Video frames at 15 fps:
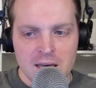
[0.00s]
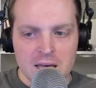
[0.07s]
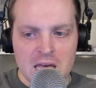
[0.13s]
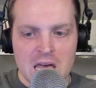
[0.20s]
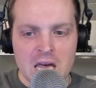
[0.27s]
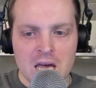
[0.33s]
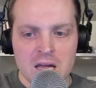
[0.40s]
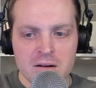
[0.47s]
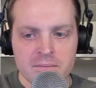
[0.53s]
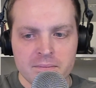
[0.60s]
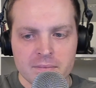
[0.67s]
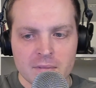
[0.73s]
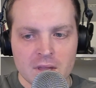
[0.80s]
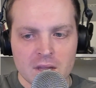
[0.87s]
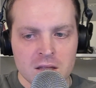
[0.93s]
And
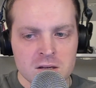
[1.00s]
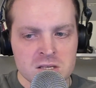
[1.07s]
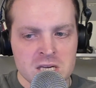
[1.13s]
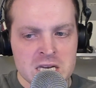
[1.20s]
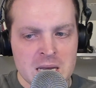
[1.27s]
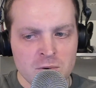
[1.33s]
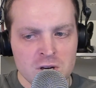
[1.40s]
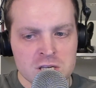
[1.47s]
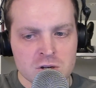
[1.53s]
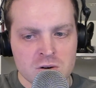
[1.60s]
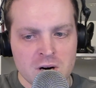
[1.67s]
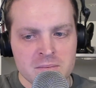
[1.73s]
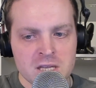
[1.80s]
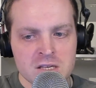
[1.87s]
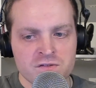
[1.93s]
the CTMU
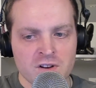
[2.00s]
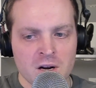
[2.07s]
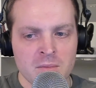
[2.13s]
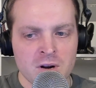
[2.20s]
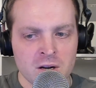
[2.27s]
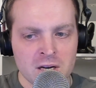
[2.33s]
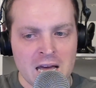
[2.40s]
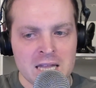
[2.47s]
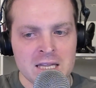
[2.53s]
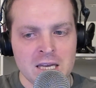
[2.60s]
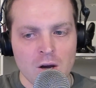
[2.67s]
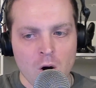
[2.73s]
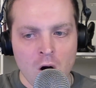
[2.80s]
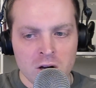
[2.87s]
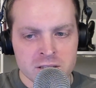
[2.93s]
described this phenomenon at the
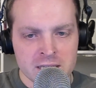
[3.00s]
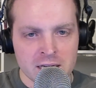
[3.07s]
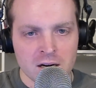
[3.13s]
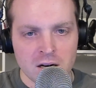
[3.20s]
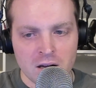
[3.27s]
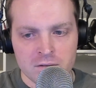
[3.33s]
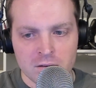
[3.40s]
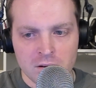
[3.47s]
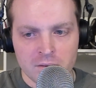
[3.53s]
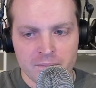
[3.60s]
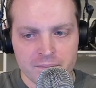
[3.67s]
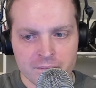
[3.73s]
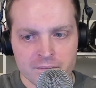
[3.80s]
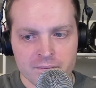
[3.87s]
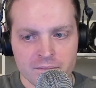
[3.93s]
ontic level
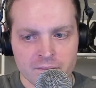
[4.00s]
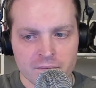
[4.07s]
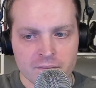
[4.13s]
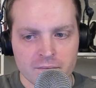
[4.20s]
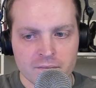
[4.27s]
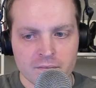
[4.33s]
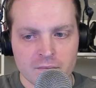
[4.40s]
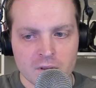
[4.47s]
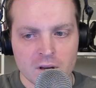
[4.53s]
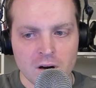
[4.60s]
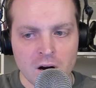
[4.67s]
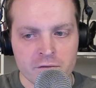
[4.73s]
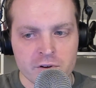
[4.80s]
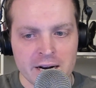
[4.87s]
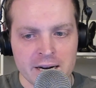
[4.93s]

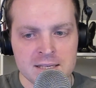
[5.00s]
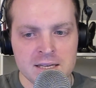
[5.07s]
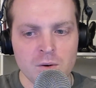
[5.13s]
of reality,